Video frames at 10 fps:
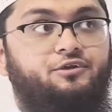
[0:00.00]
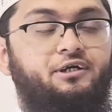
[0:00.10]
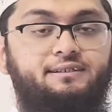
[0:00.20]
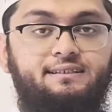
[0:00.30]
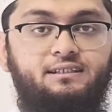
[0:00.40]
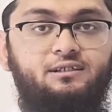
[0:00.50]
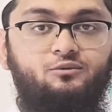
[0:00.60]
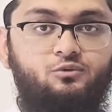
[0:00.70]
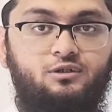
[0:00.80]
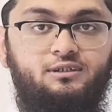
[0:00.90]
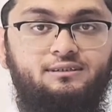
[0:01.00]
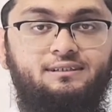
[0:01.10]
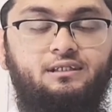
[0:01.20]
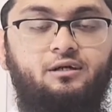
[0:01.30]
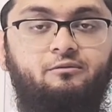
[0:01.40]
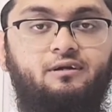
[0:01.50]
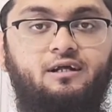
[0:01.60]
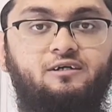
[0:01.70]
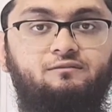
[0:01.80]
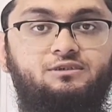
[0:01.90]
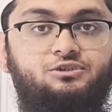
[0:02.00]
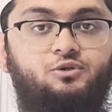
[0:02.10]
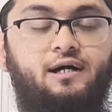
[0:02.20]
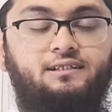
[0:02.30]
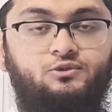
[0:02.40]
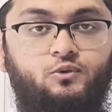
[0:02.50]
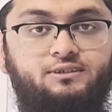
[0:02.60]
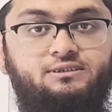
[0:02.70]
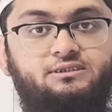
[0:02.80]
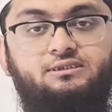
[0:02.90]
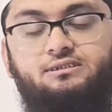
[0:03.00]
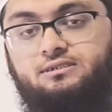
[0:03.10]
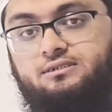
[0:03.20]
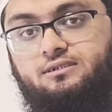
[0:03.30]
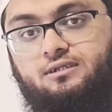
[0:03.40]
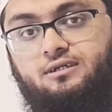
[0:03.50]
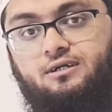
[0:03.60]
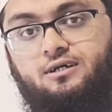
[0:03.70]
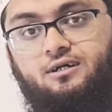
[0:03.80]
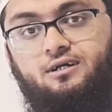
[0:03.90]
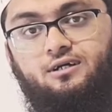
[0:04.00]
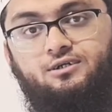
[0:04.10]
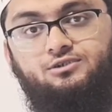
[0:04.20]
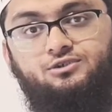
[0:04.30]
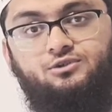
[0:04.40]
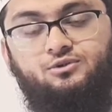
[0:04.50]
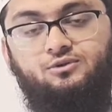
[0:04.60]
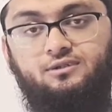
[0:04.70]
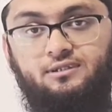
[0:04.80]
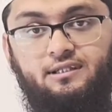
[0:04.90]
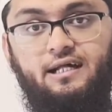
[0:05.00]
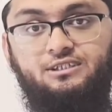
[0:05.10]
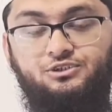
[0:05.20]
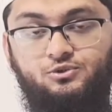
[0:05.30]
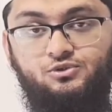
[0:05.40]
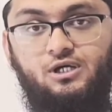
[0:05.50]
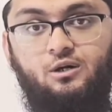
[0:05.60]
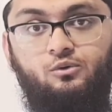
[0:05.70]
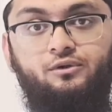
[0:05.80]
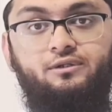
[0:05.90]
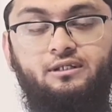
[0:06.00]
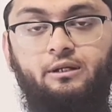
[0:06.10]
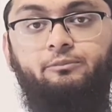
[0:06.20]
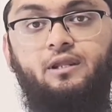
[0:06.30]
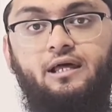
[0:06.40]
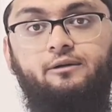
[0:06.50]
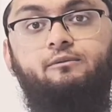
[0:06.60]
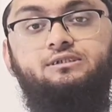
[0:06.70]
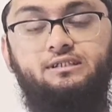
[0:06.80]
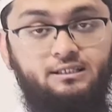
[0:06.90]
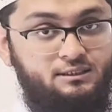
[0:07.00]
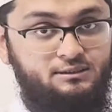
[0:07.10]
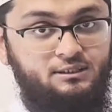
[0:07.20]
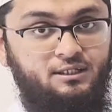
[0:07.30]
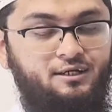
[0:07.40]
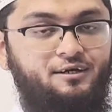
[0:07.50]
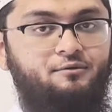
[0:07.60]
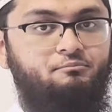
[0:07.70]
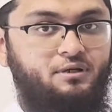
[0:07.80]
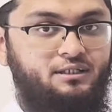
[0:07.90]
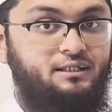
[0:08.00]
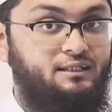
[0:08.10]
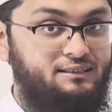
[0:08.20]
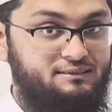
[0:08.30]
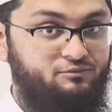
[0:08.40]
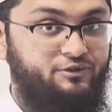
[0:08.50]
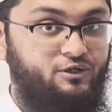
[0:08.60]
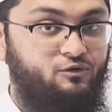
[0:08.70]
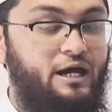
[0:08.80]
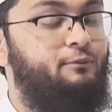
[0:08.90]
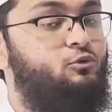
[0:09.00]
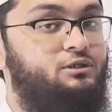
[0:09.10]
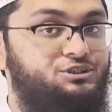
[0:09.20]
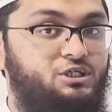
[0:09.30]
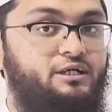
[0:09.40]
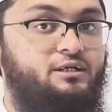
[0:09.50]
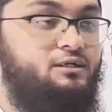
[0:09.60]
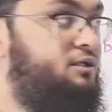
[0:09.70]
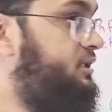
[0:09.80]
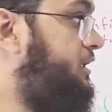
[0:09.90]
13 words in Arabic language to ask questions. So that shows how deep the language is. But in this video, I'm only sharing